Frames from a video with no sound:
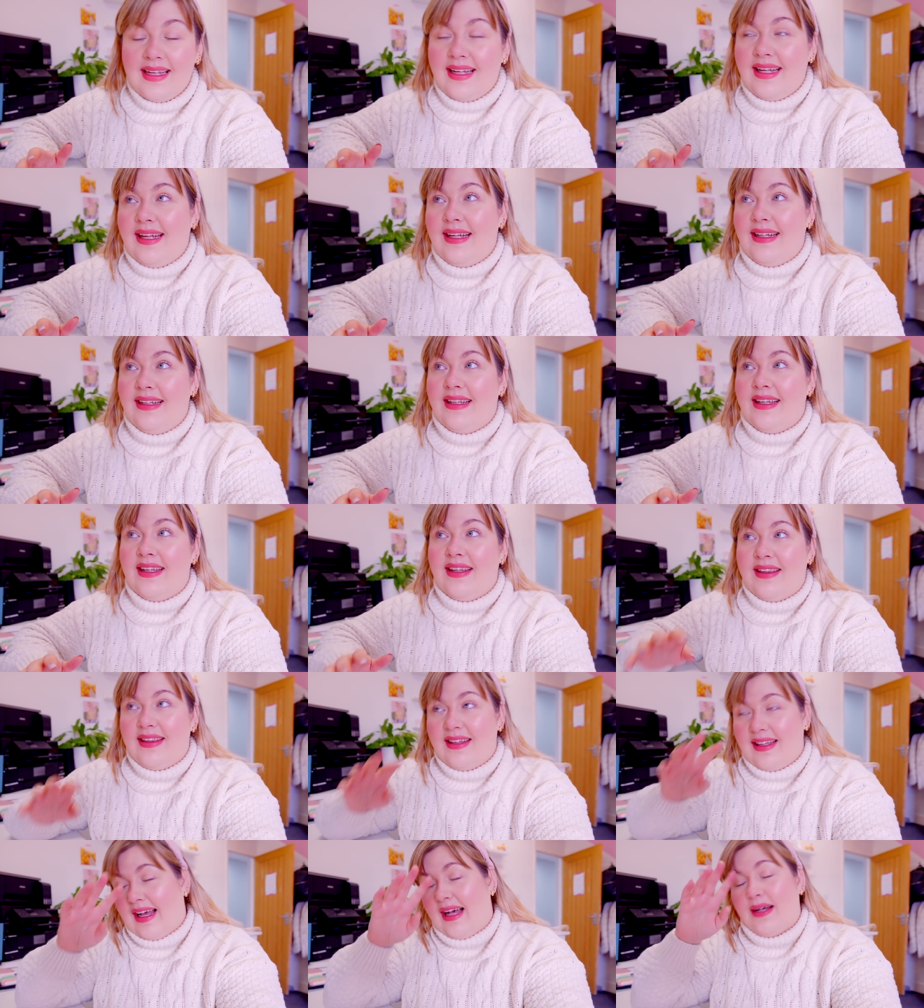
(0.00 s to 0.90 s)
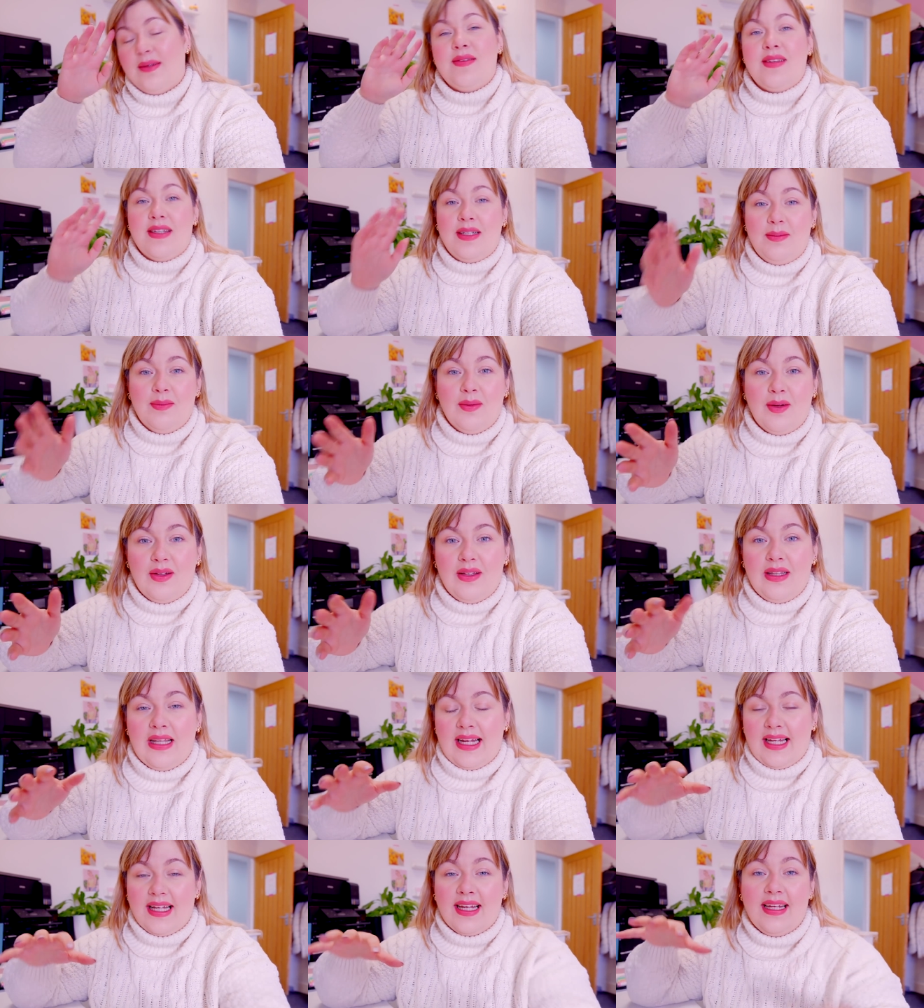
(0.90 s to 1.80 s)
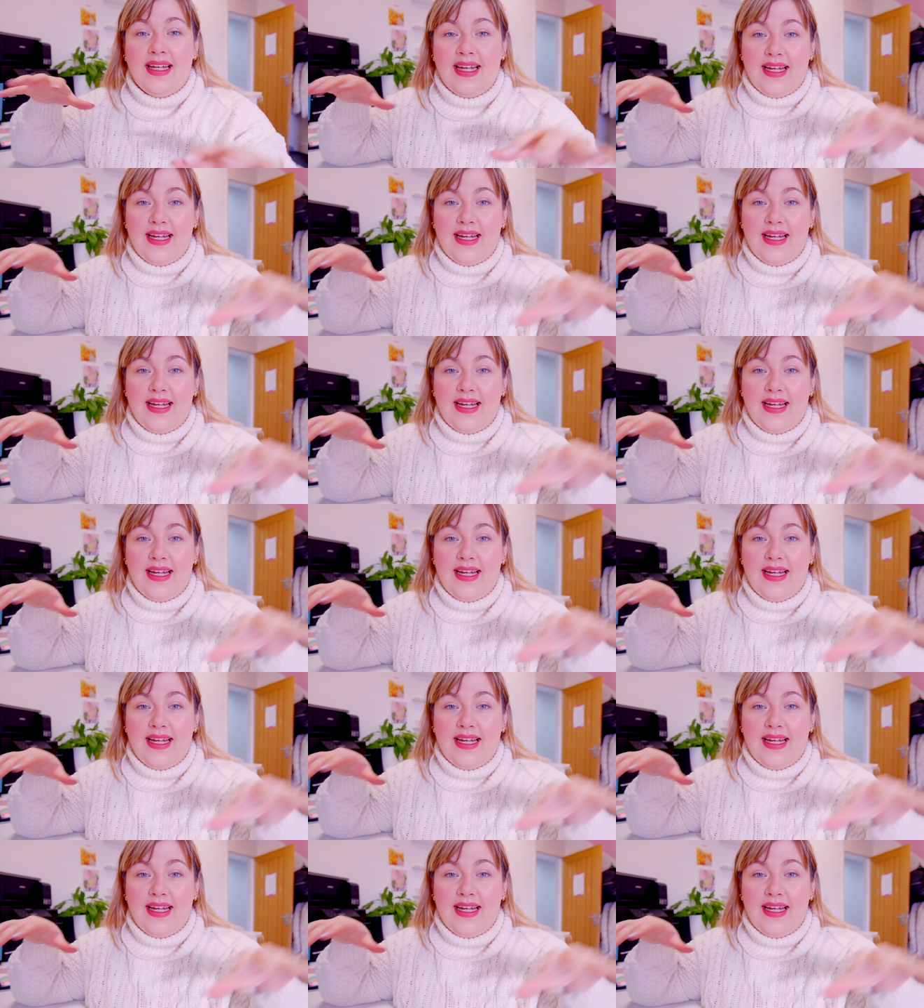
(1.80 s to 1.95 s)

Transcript: in the house anymore like